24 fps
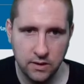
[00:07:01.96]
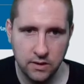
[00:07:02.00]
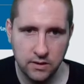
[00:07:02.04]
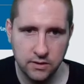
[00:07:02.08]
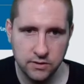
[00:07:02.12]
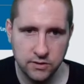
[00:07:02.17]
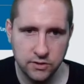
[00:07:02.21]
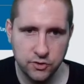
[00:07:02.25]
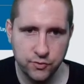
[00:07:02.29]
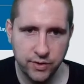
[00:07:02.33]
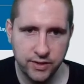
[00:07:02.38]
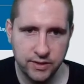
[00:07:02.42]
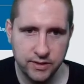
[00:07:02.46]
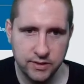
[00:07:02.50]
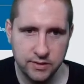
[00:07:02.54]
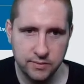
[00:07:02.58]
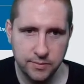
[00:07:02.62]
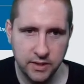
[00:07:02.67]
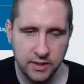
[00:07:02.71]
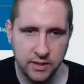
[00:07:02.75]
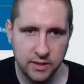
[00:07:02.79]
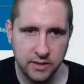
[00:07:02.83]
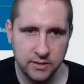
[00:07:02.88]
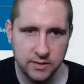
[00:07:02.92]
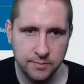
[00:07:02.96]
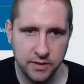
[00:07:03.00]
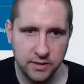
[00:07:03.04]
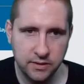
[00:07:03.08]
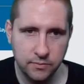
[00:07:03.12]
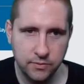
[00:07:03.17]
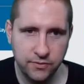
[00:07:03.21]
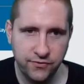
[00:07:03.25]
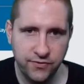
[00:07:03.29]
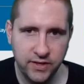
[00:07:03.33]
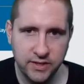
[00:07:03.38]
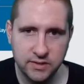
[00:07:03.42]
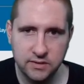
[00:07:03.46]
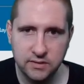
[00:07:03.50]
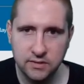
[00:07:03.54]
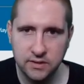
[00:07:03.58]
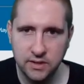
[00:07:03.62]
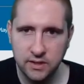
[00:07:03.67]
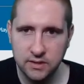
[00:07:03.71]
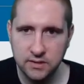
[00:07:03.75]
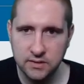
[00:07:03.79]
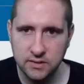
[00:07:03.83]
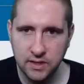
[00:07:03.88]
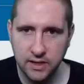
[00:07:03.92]
So let's shrink this to be something that would fit
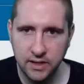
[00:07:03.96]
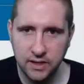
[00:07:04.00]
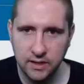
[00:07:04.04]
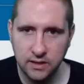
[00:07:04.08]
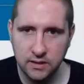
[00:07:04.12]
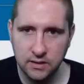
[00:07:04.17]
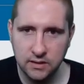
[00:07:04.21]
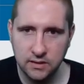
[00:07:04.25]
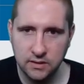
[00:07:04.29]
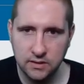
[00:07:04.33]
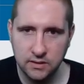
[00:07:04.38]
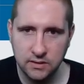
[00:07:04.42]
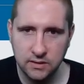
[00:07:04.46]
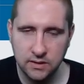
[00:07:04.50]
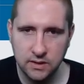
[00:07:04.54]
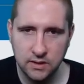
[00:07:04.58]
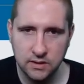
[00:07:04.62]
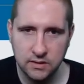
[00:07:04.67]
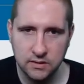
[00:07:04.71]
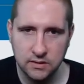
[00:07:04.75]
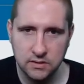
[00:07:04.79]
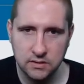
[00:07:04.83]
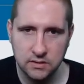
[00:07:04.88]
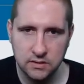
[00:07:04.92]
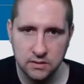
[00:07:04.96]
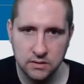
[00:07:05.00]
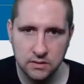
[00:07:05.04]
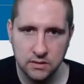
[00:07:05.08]
inside this